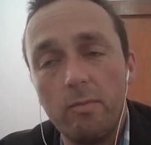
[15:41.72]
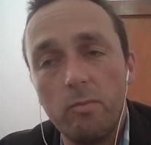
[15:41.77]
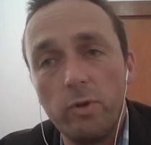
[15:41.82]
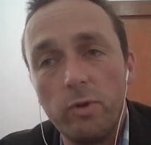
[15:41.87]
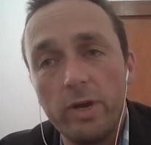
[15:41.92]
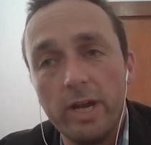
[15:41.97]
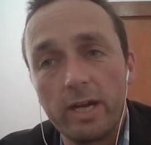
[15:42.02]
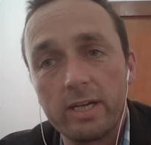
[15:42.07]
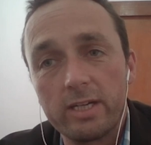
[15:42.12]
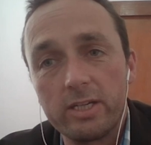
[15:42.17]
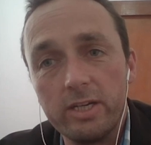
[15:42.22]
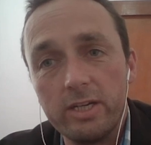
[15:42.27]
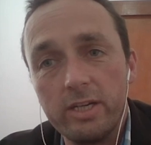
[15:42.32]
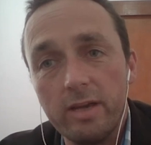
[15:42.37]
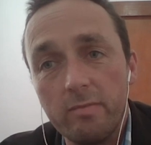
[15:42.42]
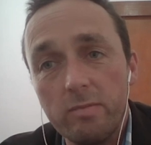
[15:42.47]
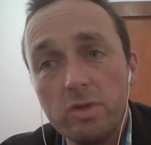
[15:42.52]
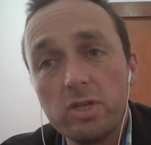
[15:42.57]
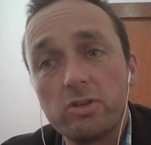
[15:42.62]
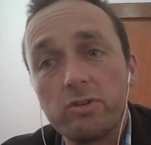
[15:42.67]
we actually
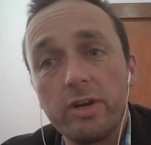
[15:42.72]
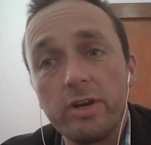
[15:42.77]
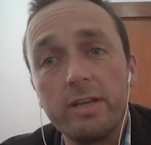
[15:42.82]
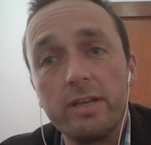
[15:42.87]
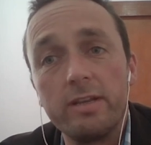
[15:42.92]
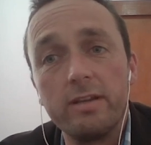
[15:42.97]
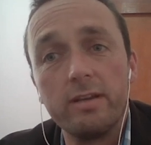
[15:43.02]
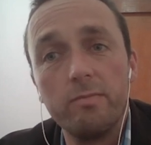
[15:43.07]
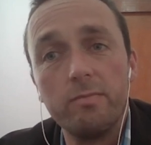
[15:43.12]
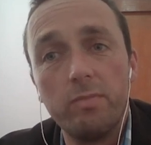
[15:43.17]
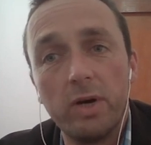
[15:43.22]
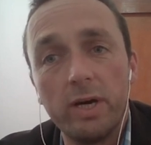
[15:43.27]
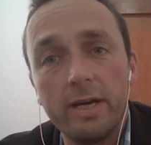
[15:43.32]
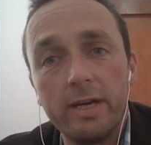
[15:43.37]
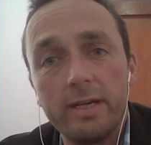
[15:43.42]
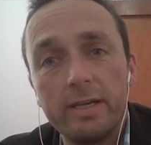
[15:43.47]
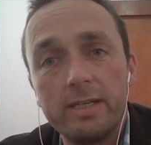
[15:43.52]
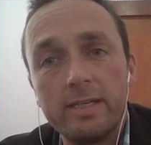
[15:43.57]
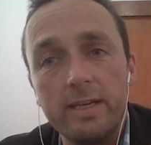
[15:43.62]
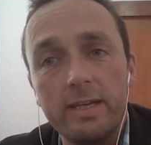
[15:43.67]
demonstrated
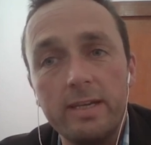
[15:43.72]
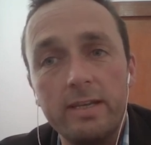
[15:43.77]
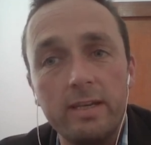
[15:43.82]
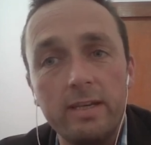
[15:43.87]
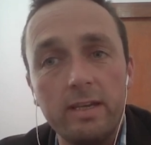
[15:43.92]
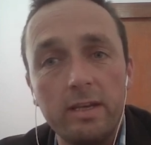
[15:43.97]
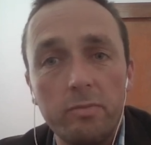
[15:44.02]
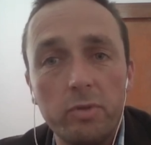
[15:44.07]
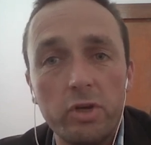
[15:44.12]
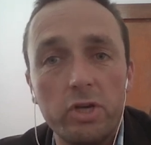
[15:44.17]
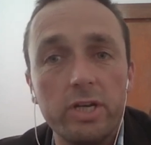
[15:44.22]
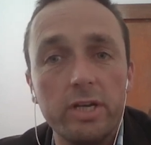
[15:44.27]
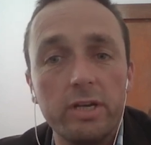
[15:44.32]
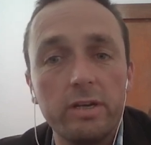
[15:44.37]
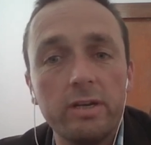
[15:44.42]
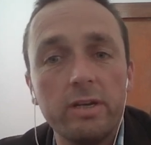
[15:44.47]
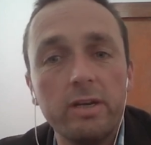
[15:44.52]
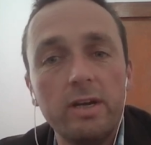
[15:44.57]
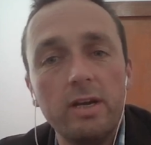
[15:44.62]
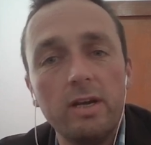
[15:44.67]
by CT
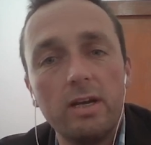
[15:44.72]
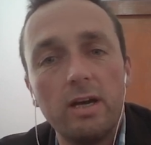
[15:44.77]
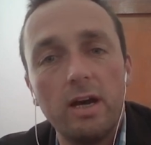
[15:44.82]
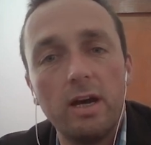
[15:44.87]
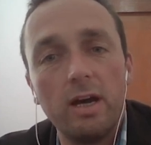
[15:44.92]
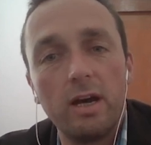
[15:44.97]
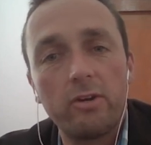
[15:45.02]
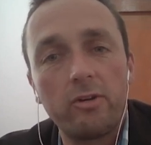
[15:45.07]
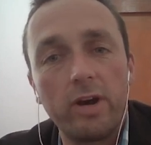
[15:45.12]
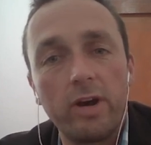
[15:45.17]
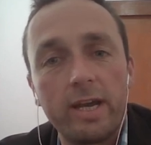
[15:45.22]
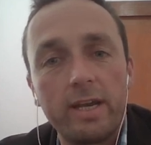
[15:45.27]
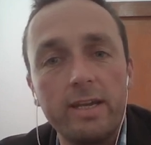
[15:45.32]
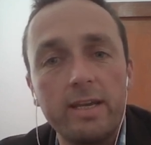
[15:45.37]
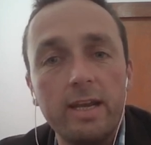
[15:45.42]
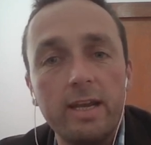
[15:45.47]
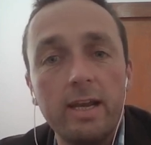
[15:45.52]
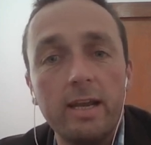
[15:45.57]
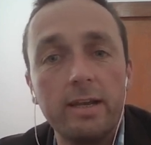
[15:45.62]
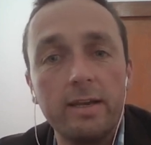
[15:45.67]
imaging crack
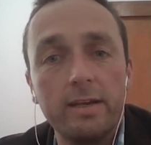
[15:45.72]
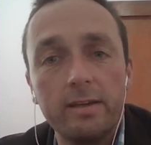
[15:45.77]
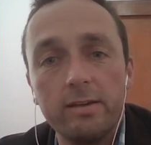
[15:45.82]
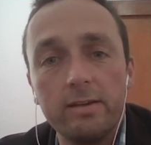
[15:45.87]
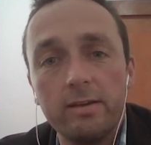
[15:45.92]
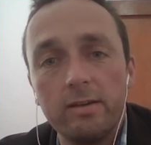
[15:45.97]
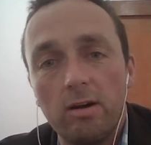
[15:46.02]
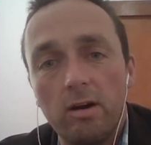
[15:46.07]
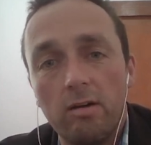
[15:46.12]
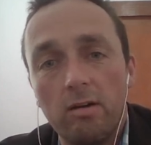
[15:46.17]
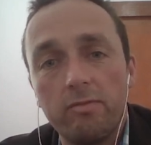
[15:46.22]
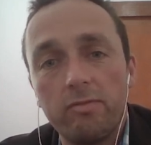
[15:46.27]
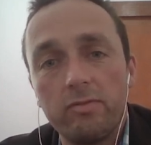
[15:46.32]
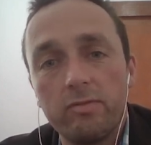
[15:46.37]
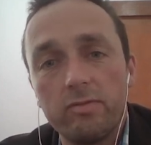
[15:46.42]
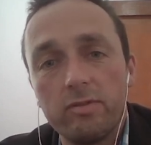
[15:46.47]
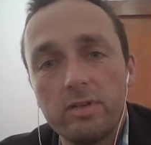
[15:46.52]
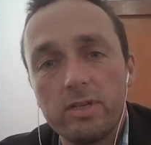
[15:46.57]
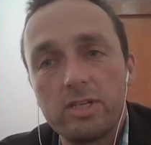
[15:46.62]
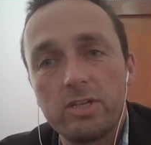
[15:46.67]
healing of
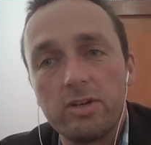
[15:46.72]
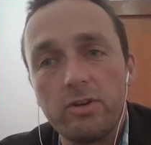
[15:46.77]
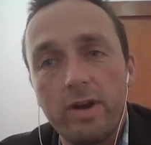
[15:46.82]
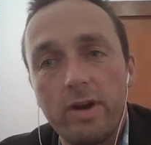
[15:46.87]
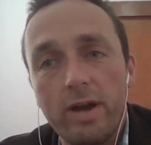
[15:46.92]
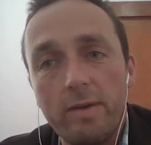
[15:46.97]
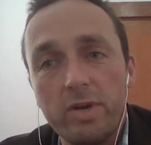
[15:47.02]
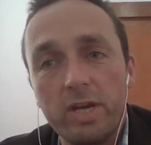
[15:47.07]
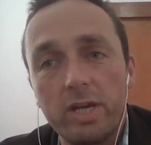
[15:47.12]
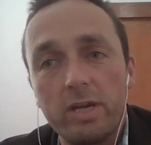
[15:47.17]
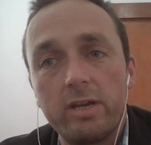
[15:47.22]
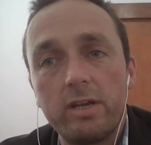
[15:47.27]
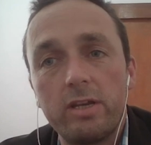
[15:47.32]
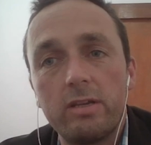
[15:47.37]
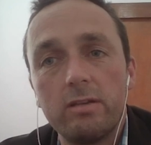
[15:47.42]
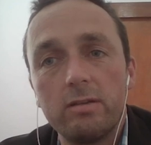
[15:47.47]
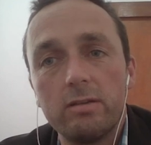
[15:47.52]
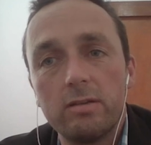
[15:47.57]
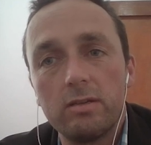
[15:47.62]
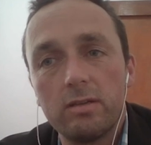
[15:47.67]
ceramic
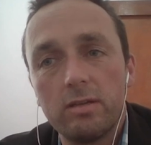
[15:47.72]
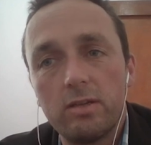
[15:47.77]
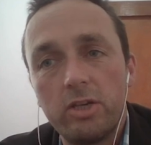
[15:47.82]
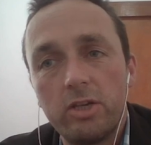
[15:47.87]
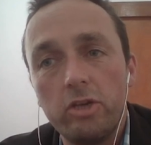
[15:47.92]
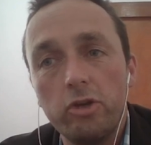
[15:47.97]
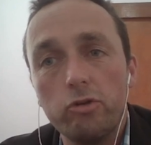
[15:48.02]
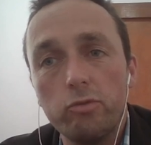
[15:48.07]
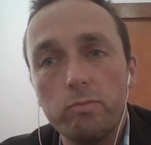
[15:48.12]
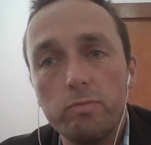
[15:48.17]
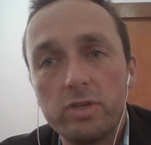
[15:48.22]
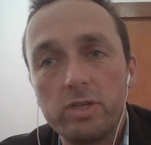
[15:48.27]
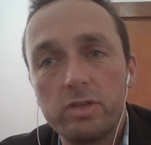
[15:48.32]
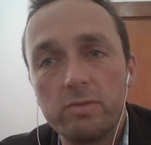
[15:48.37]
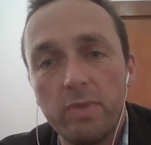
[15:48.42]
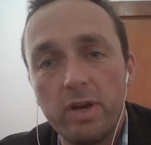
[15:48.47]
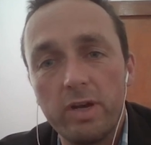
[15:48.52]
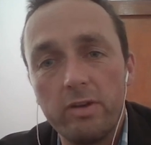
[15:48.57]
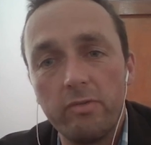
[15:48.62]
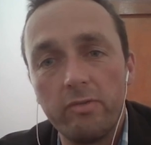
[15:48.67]

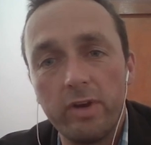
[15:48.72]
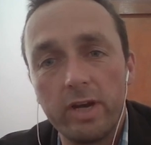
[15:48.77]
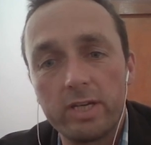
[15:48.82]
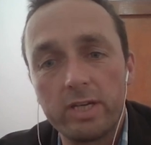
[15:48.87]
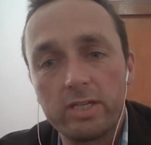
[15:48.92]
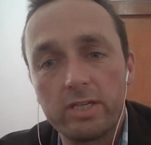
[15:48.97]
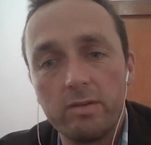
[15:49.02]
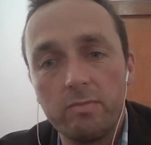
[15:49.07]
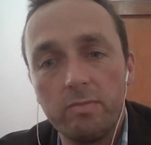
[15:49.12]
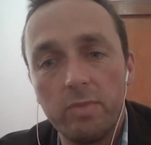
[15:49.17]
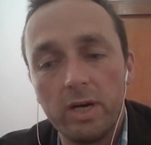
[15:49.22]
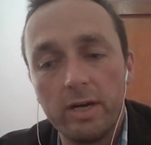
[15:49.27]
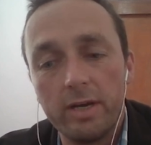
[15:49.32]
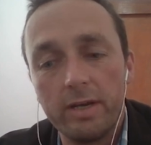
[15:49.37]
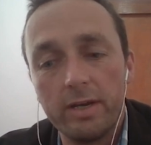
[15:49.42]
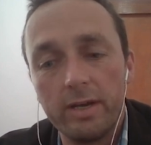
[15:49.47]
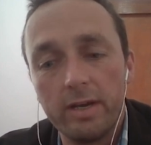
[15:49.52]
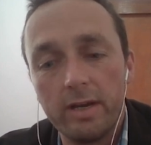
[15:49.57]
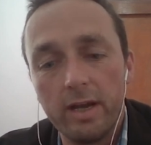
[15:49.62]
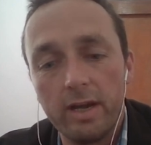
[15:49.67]
cubes manufactured
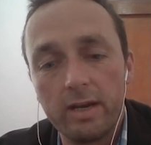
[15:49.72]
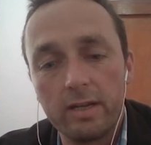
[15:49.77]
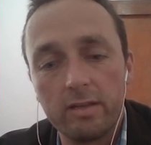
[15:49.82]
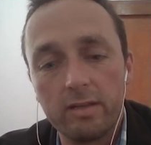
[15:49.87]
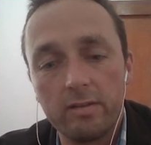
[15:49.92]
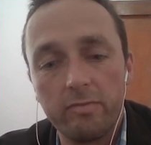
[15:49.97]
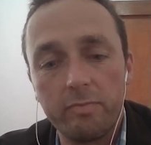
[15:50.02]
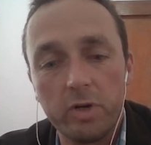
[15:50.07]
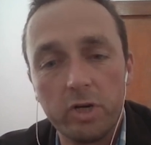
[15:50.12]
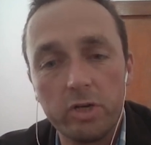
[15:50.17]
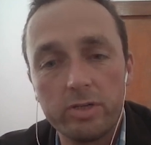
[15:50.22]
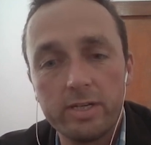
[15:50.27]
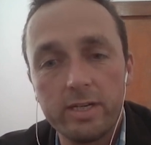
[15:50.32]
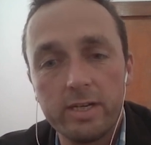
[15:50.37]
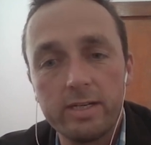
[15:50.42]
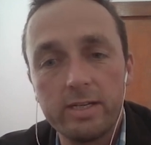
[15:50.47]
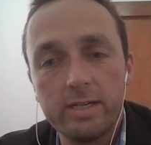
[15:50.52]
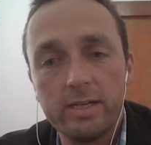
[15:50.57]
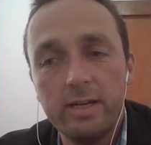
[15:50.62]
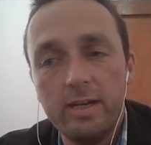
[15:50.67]
by an additive
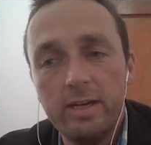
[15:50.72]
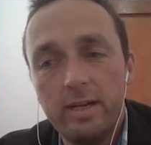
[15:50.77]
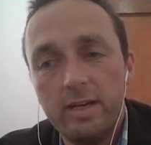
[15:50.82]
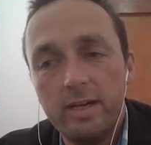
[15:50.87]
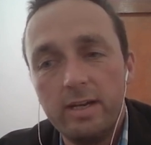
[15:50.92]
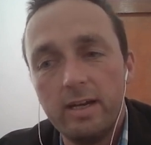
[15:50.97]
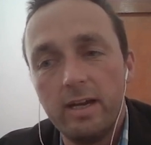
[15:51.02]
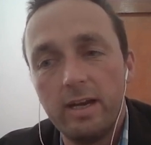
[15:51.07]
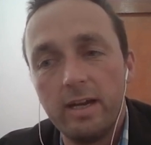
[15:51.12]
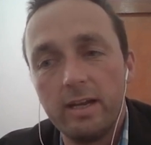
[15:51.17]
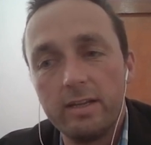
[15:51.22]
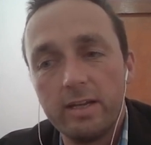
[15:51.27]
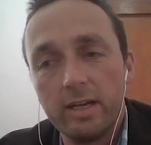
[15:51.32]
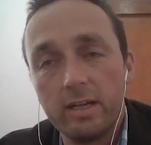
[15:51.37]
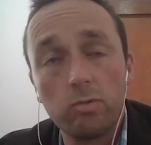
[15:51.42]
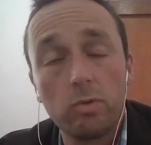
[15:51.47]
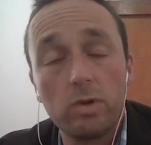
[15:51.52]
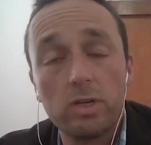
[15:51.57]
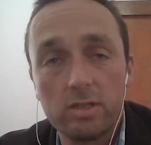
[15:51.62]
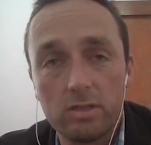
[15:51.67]
process, and
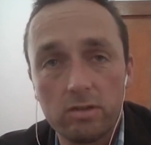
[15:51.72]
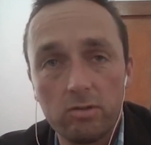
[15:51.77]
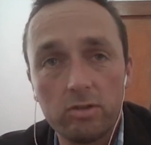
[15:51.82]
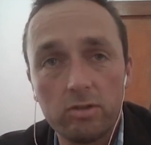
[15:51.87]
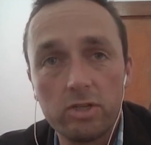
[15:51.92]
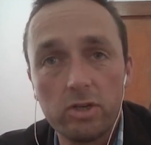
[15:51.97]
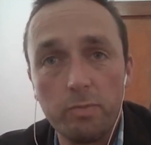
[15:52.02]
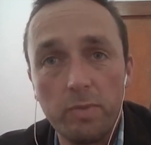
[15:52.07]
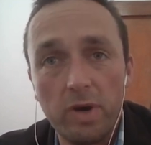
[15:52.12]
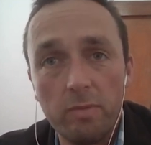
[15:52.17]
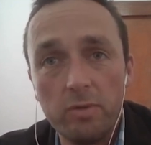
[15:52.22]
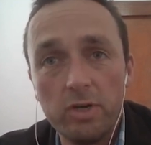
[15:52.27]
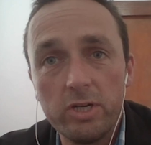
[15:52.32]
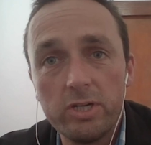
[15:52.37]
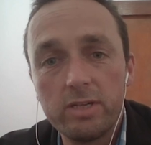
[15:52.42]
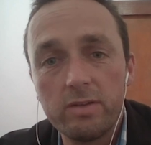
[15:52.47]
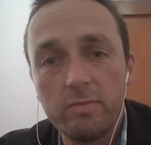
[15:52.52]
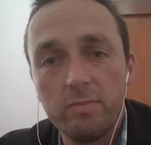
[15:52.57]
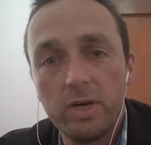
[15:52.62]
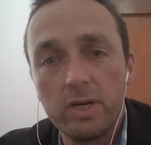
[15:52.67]
that was also
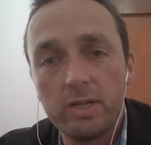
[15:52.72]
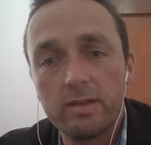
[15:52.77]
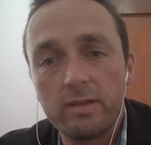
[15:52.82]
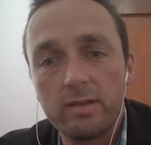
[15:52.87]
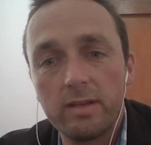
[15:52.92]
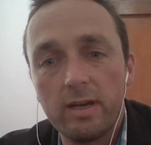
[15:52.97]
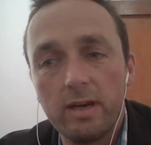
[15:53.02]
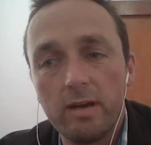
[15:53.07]
published, but